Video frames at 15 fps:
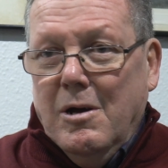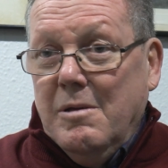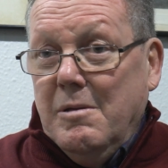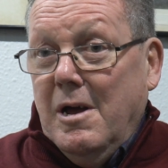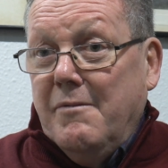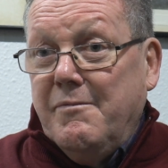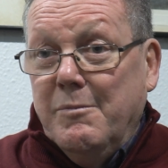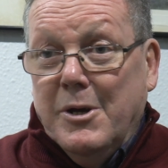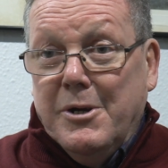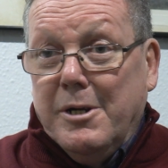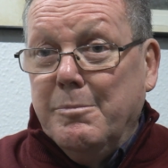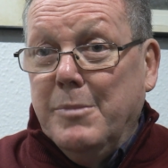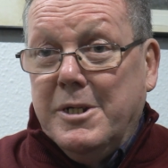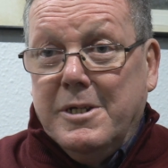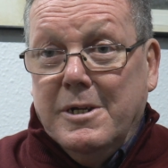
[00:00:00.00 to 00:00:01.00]
half my
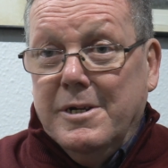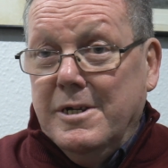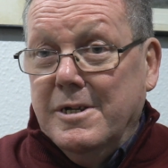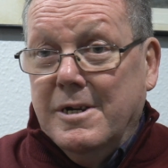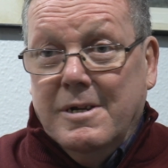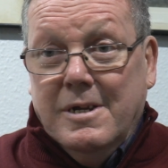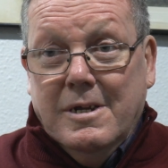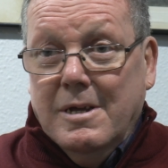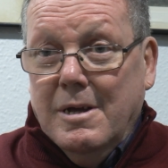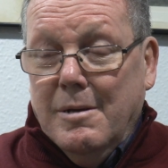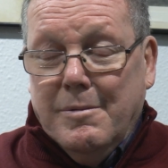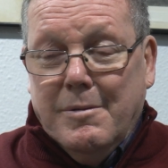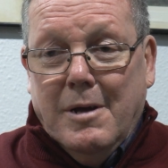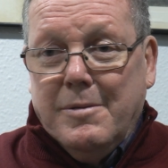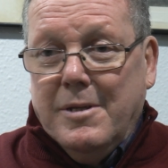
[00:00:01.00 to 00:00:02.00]
rugby career.
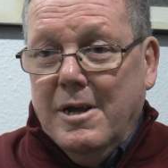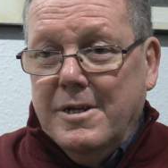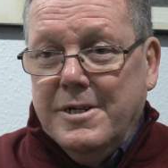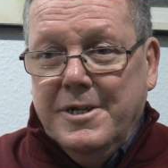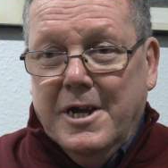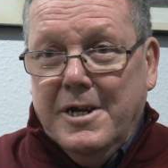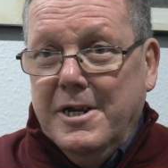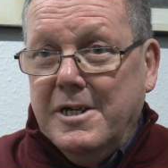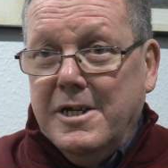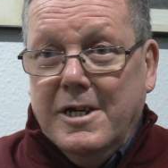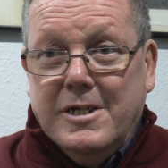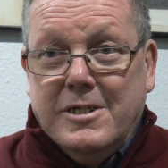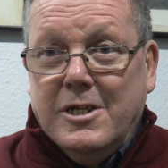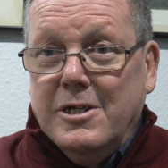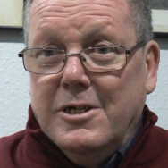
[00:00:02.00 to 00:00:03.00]
That
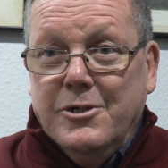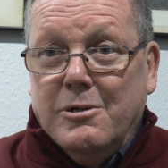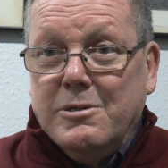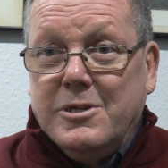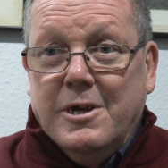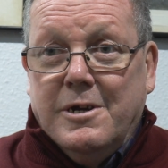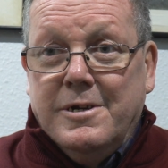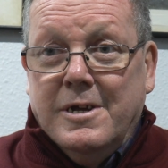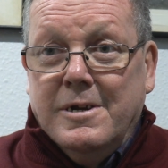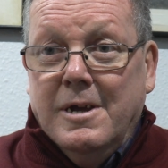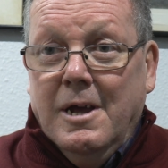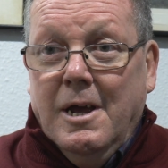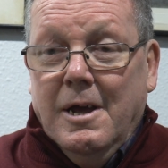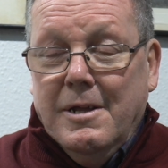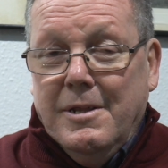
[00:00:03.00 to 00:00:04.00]
dedicated to Jock Turner.
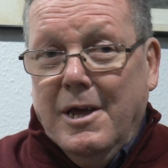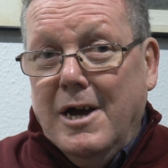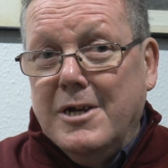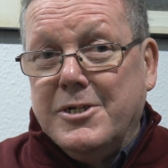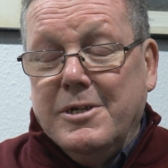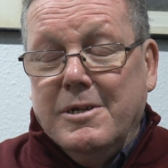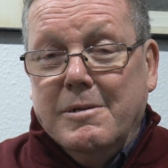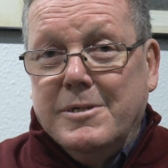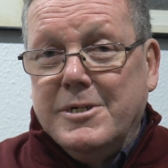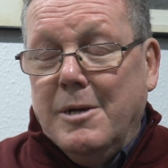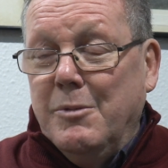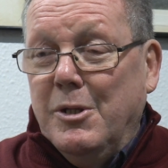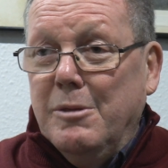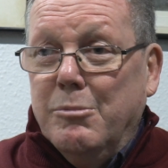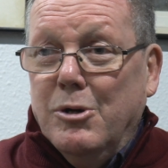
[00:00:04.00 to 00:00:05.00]

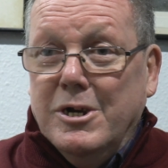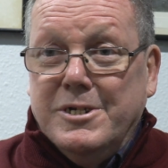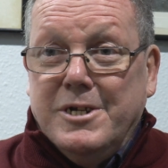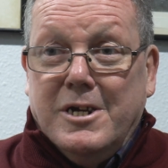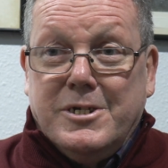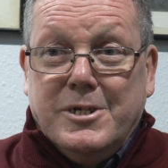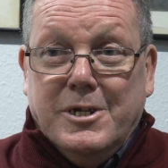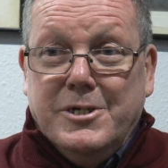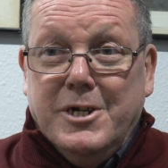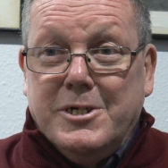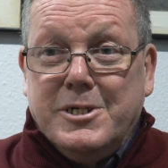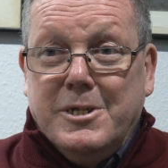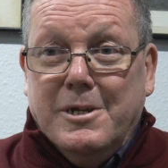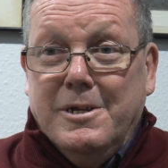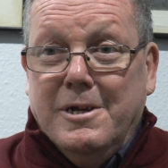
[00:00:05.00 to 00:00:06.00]
Some of the boys asked us
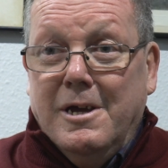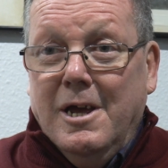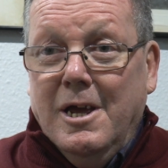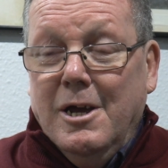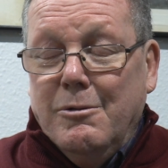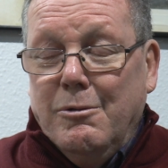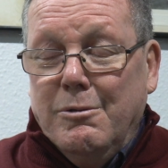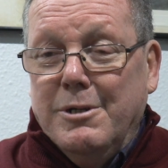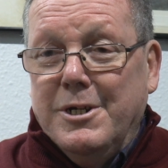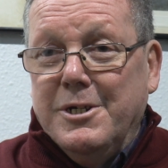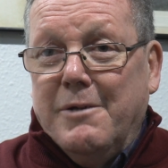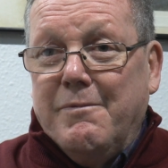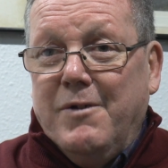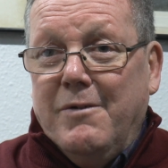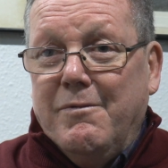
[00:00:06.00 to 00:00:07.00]
yesterday, who was
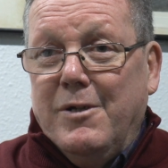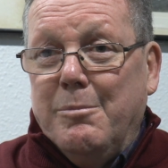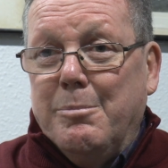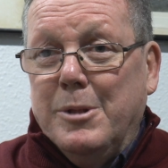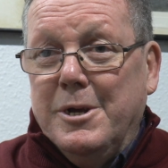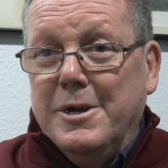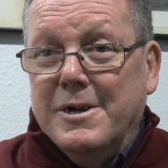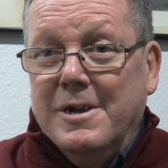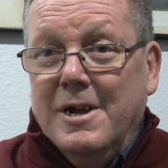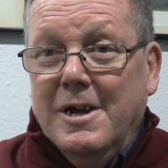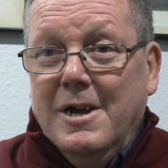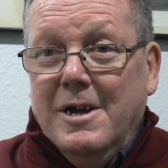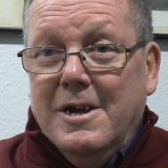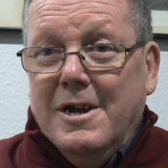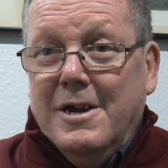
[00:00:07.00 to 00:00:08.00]
your favourite player?
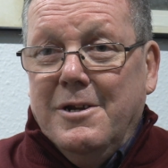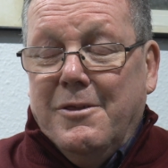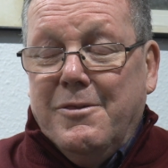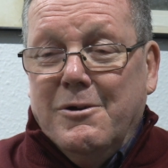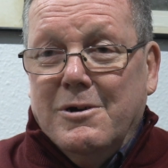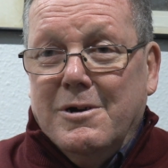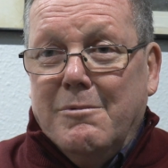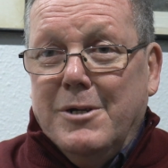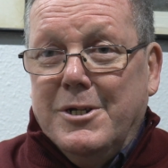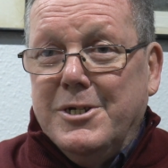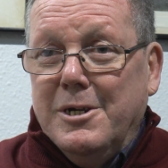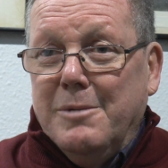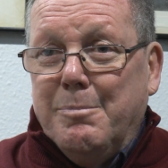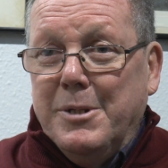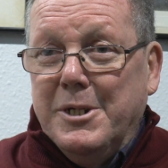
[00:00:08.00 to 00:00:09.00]
And they thought I would
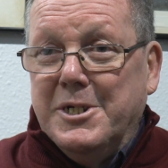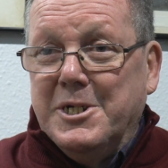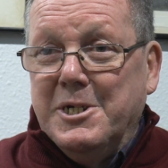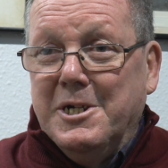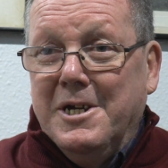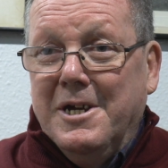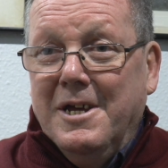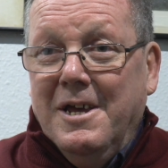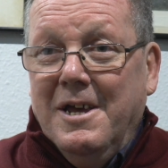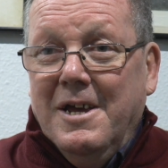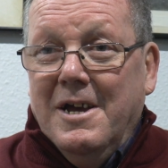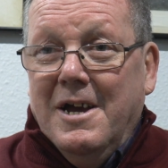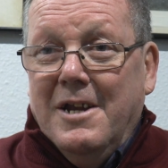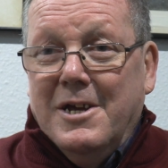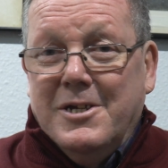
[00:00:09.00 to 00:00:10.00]
say PC.
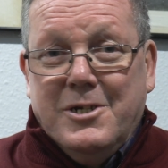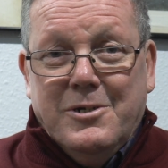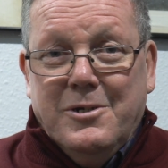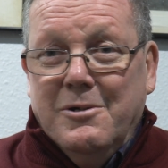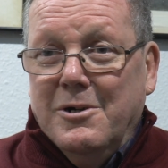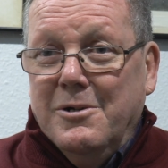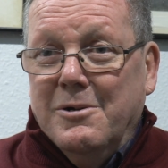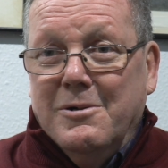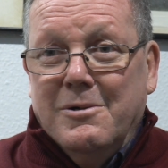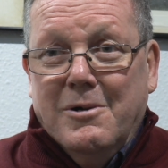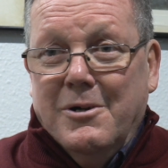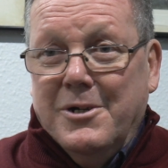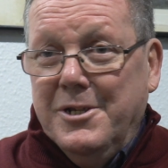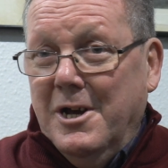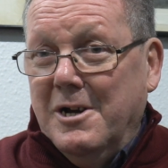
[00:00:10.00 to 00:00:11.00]
And I said, no,
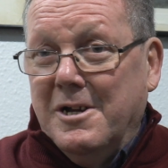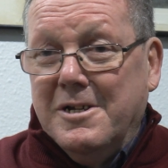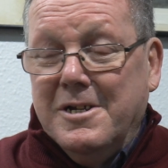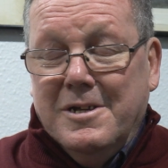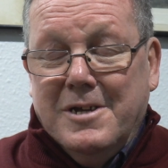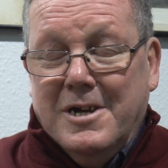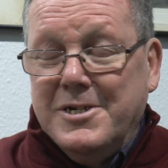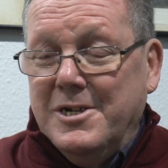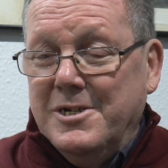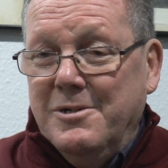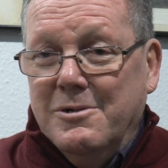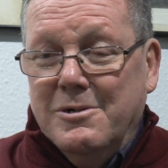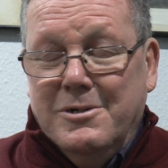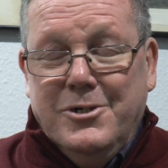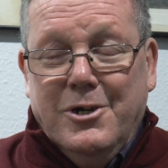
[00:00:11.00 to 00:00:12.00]
or Dunk. I said,
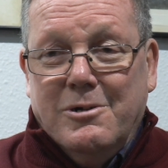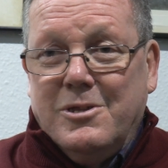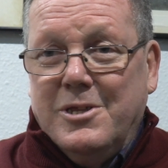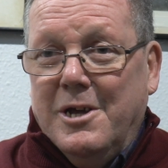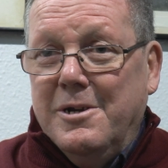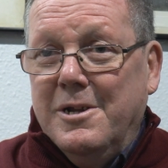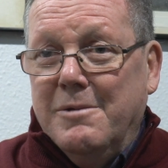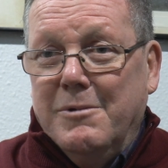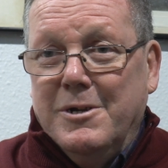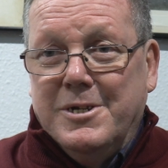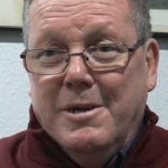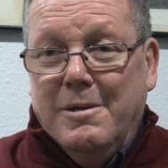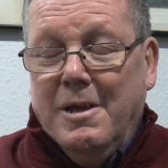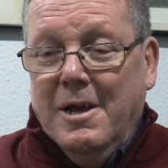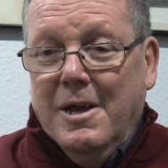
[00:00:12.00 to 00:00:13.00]
no, Jock Turner was
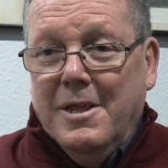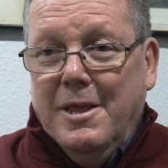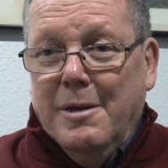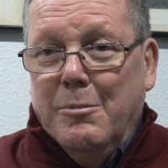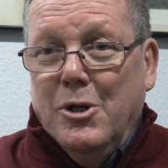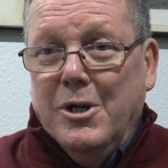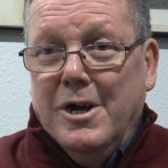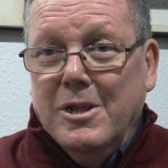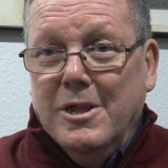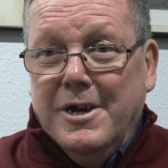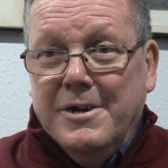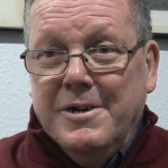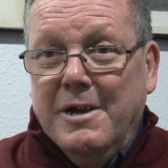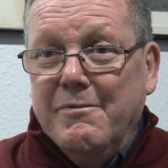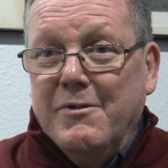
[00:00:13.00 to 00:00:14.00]
the boy I
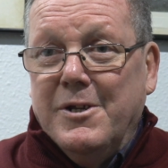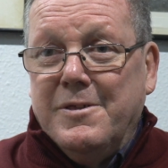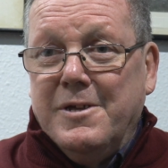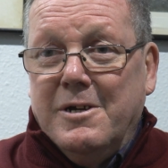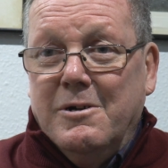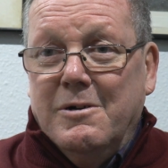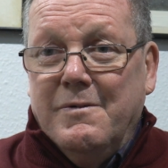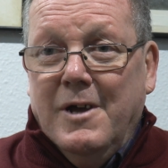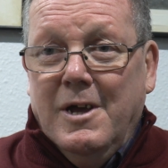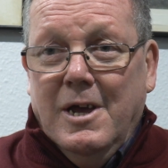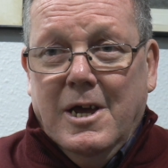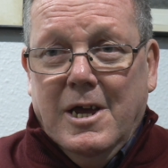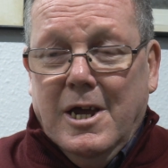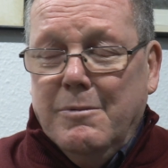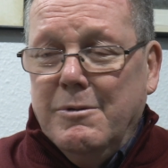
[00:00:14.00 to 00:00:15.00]
learned everything of.
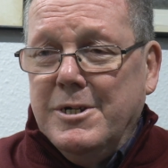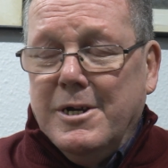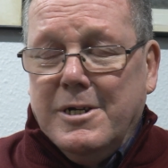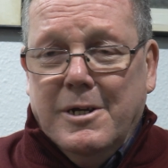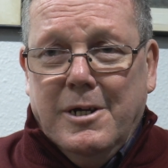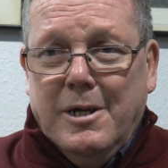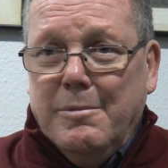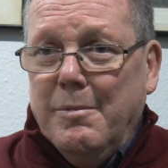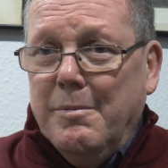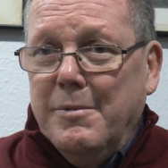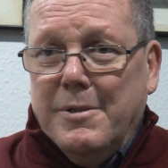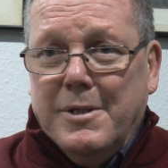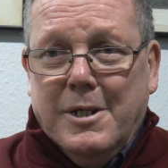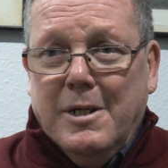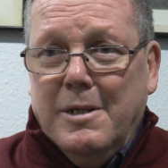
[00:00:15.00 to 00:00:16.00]
He was a great
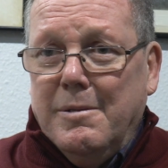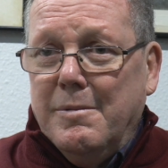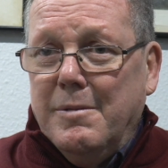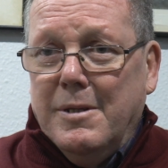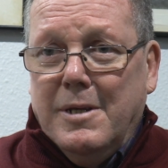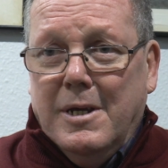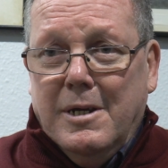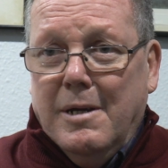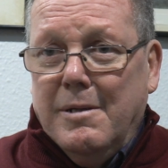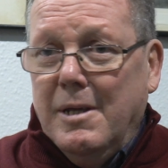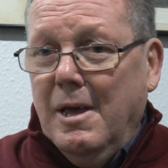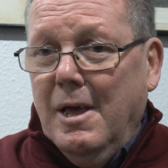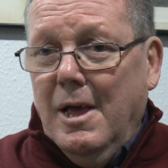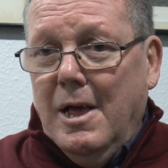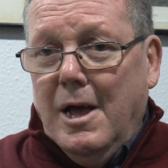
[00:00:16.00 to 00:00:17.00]

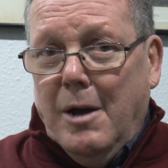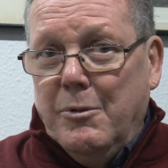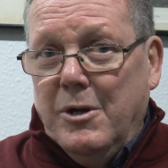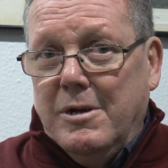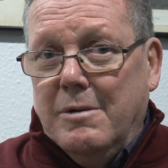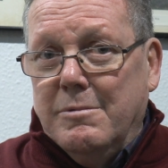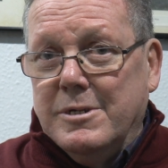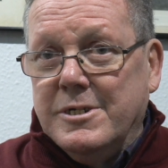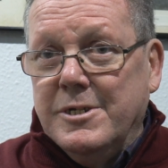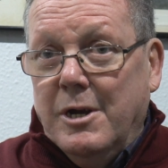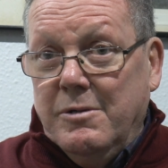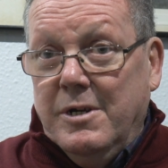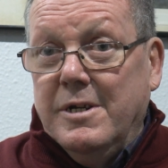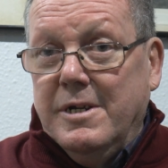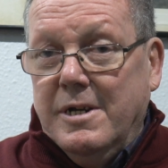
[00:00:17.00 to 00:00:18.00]
I used
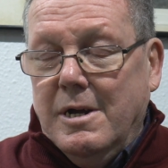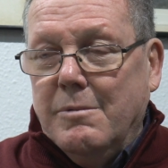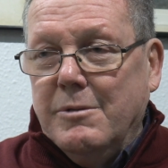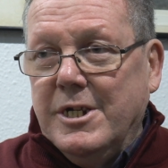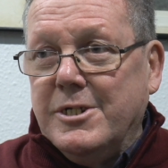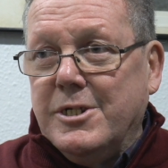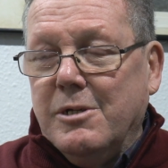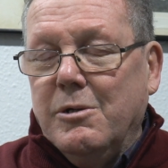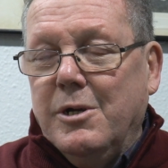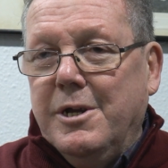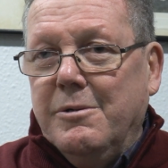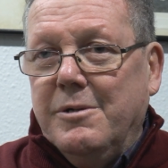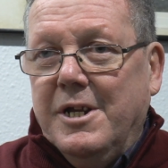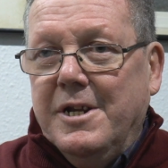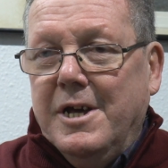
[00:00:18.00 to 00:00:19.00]
to go
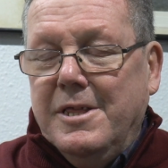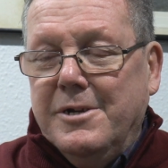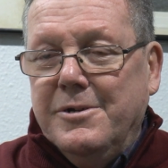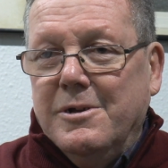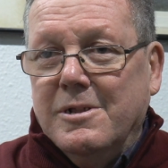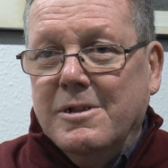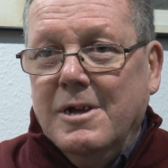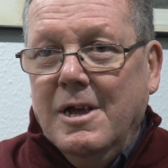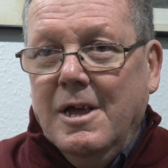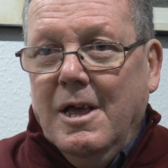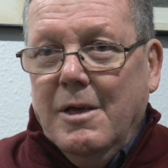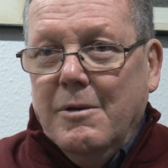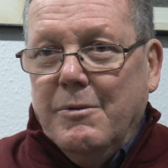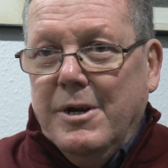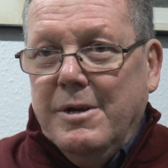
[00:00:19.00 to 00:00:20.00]
down to Netherdill
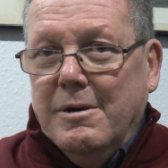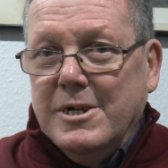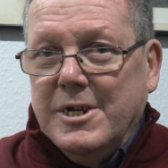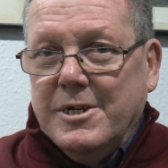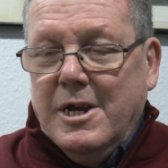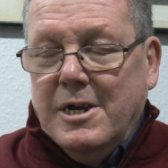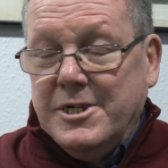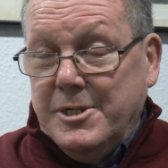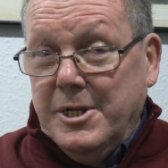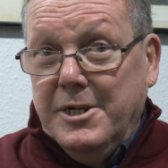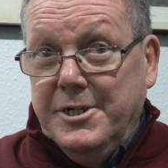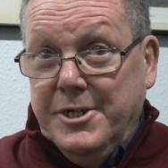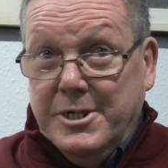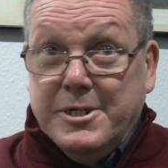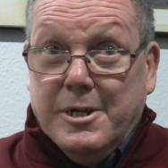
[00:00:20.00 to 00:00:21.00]
when I
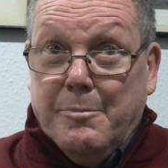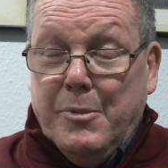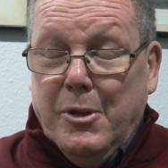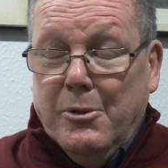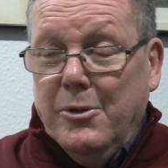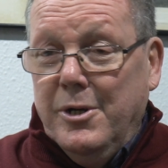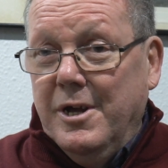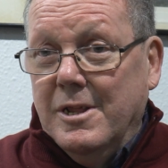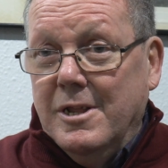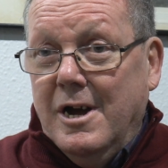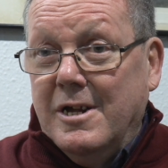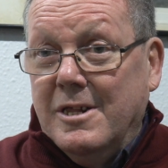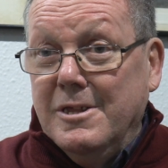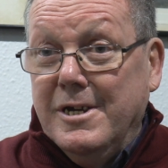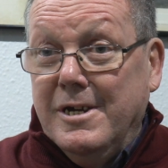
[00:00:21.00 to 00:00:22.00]
stayed just up the road at
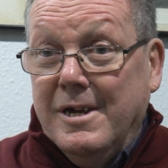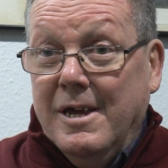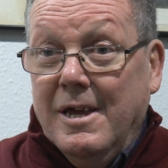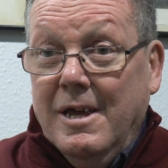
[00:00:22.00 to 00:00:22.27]
Langley